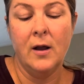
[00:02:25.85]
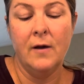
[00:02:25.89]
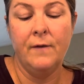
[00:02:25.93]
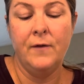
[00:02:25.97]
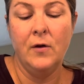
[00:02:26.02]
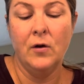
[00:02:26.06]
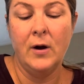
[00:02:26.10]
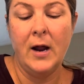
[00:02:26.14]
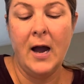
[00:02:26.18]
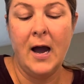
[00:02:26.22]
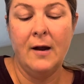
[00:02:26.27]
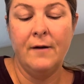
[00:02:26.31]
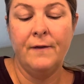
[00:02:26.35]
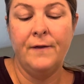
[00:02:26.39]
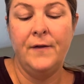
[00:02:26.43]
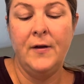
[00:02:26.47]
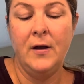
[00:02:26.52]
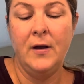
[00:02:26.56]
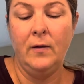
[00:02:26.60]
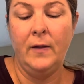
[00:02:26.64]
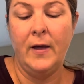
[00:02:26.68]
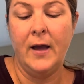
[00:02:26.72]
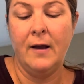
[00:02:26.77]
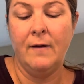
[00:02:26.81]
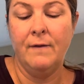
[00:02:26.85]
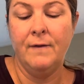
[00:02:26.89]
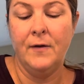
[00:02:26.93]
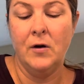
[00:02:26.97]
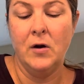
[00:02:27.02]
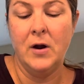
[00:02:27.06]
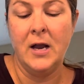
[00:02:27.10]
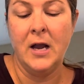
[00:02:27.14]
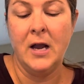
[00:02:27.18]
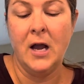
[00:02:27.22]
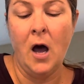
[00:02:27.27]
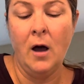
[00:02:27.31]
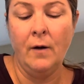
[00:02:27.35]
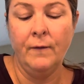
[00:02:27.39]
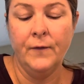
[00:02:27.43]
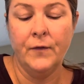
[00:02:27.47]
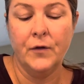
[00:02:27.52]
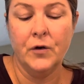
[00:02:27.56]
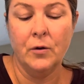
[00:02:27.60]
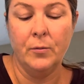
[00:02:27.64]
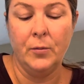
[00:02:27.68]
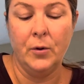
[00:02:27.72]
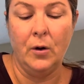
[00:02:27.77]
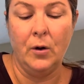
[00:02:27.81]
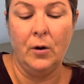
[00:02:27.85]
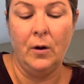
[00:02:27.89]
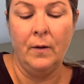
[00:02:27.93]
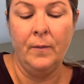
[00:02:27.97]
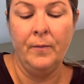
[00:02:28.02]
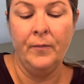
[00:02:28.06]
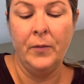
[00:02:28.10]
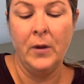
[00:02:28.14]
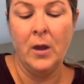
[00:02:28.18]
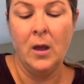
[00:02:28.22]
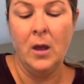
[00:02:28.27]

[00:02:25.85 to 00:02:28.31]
if you're not feeling very comfortable